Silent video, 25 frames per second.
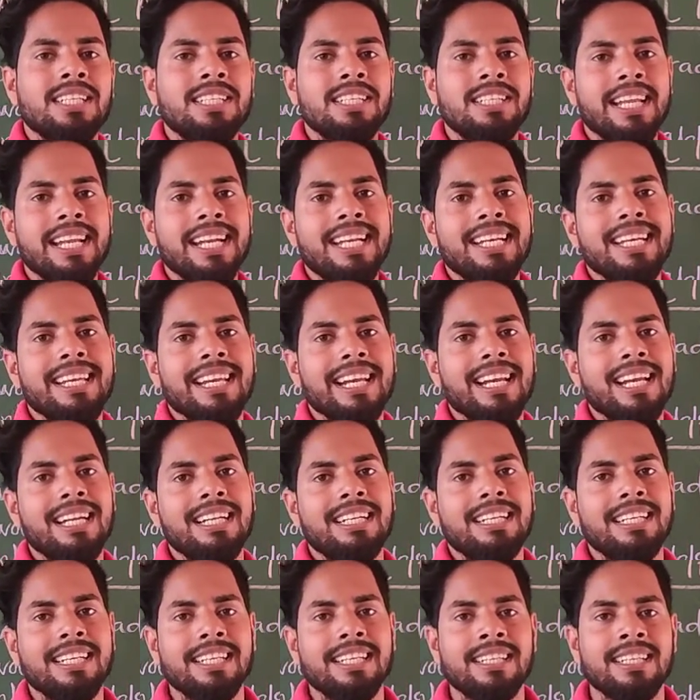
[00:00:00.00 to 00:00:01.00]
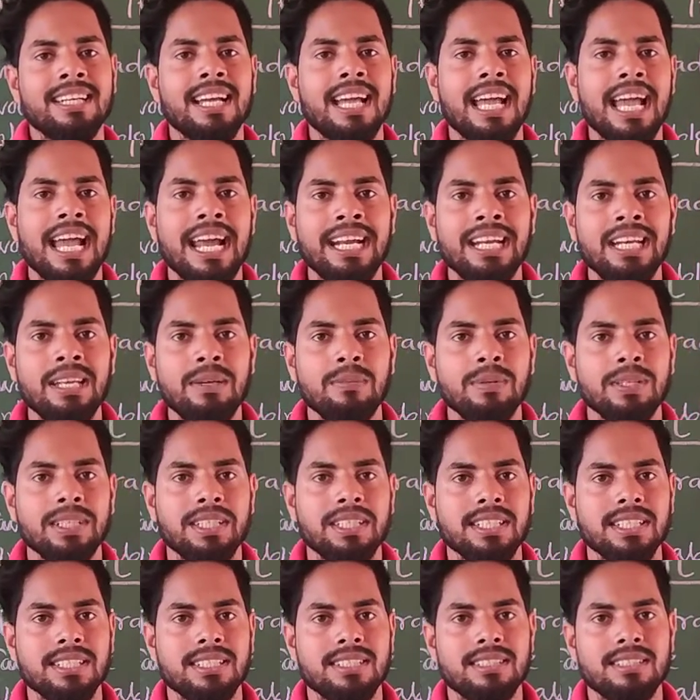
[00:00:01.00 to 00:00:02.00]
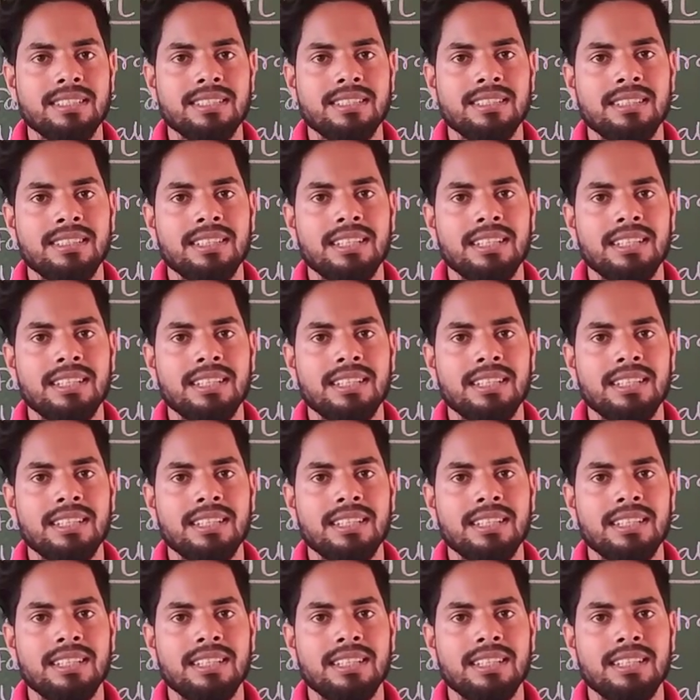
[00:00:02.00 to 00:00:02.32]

trade related activities,